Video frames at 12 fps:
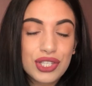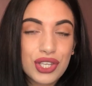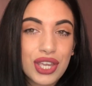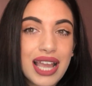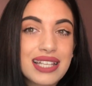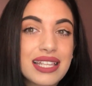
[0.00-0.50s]
So
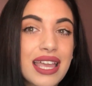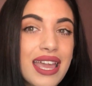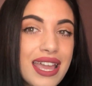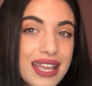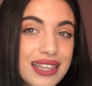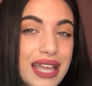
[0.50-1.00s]
you guys,
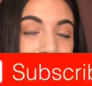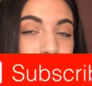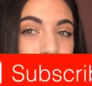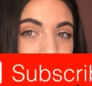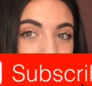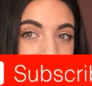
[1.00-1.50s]
hit
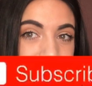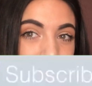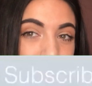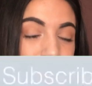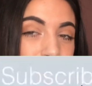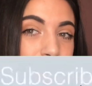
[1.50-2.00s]
that big red
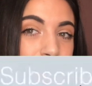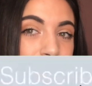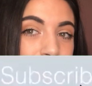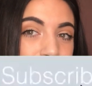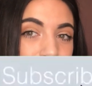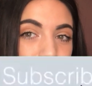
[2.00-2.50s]
subscribe
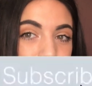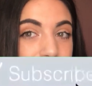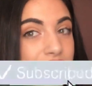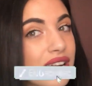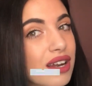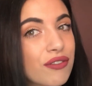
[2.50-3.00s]
button and join
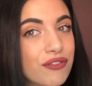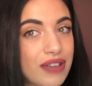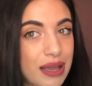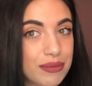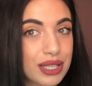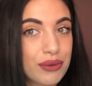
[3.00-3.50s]
the little
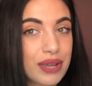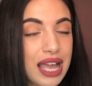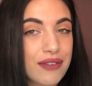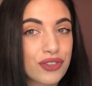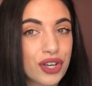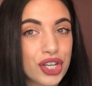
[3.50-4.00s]
family we
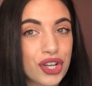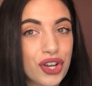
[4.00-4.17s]
have going